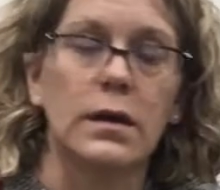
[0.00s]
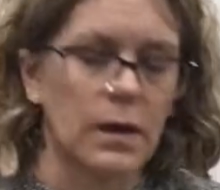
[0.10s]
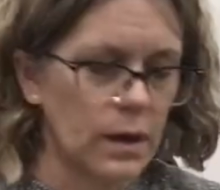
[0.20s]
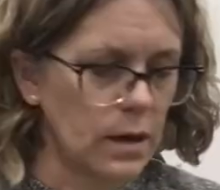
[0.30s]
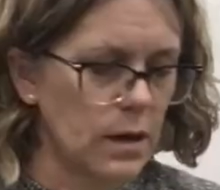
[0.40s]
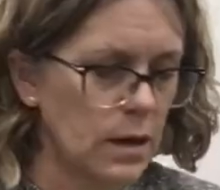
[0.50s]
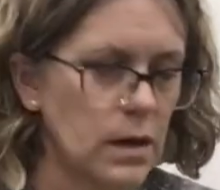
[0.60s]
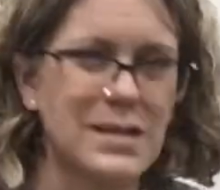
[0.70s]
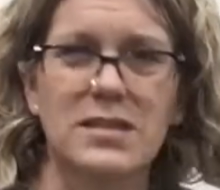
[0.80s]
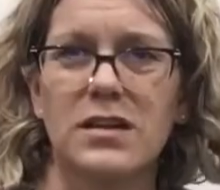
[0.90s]
Uh,
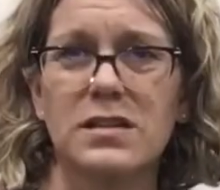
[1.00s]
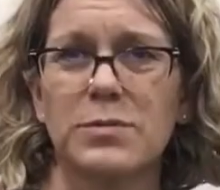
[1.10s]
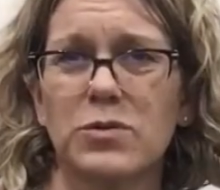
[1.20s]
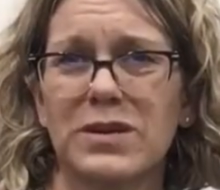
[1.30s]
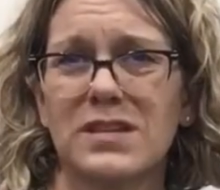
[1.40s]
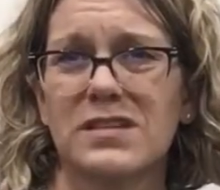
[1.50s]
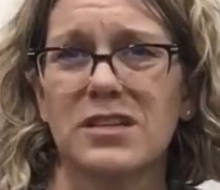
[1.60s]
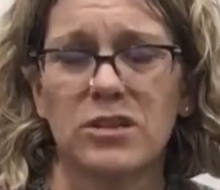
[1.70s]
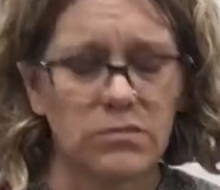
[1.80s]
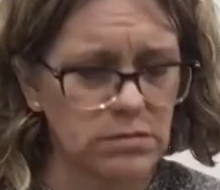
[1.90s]
it's a toss up between these
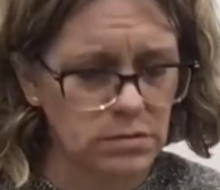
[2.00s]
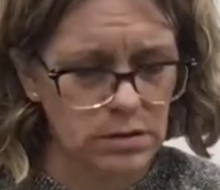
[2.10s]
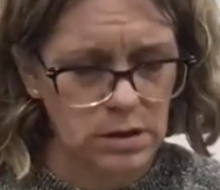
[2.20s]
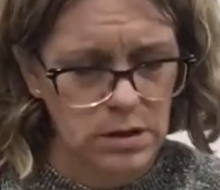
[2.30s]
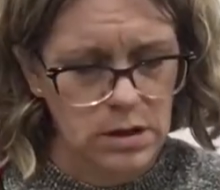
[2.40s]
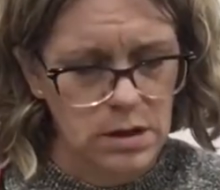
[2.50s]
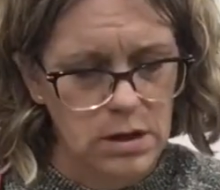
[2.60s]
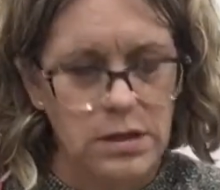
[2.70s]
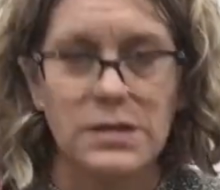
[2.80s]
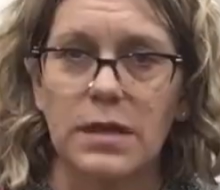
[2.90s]
two.
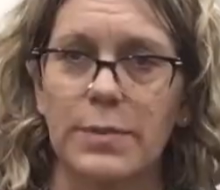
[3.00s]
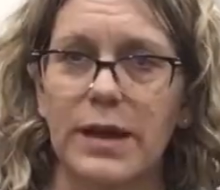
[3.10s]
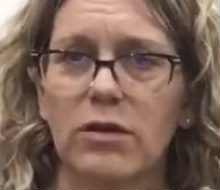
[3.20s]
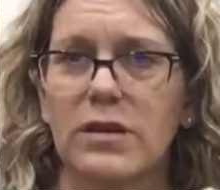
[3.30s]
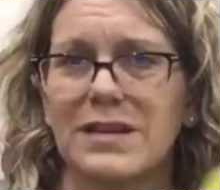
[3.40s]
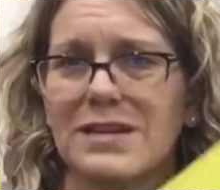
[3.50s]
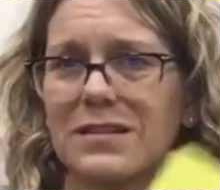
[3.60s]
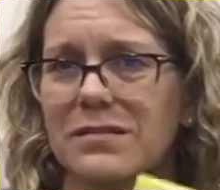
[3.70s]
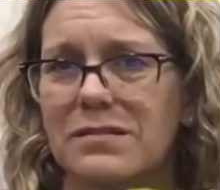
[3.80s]
Ted Baker London.